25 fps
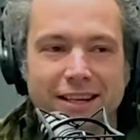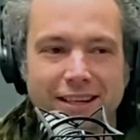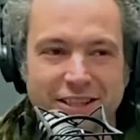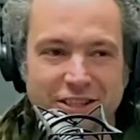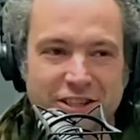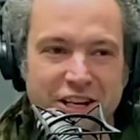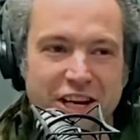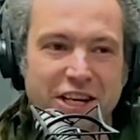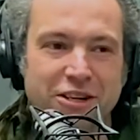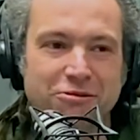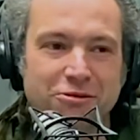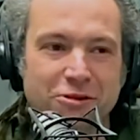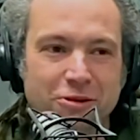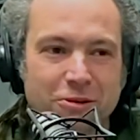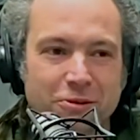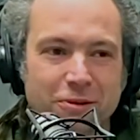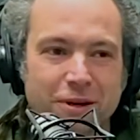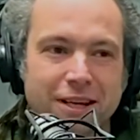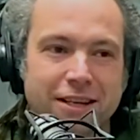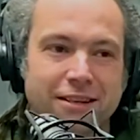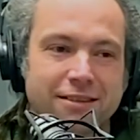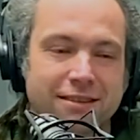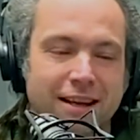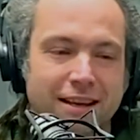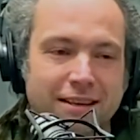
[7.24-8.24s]
in general
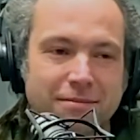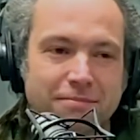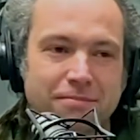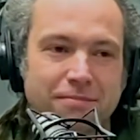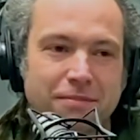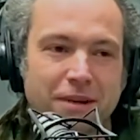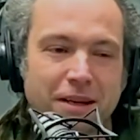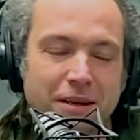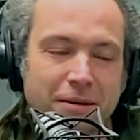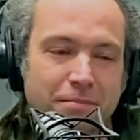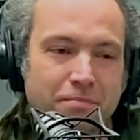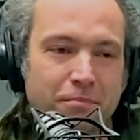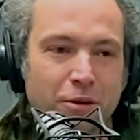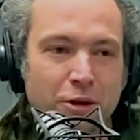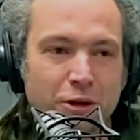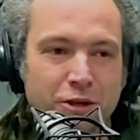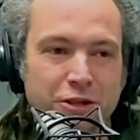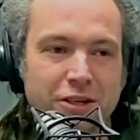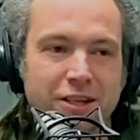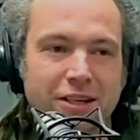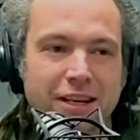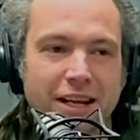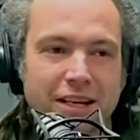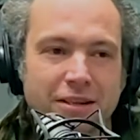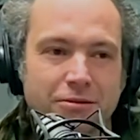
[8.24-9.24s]
is that a
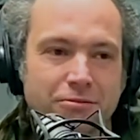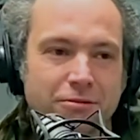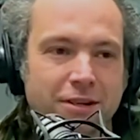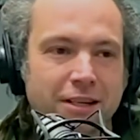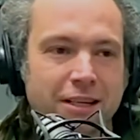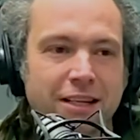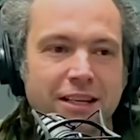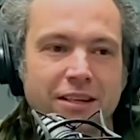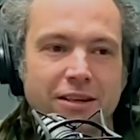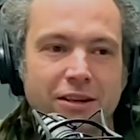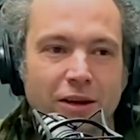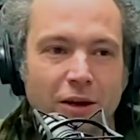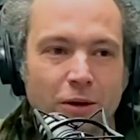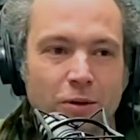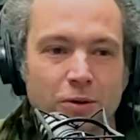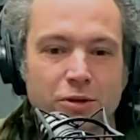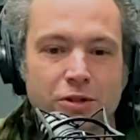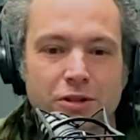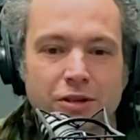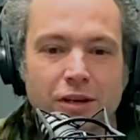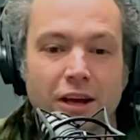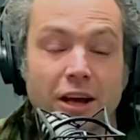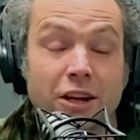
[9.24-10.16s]
person that really knows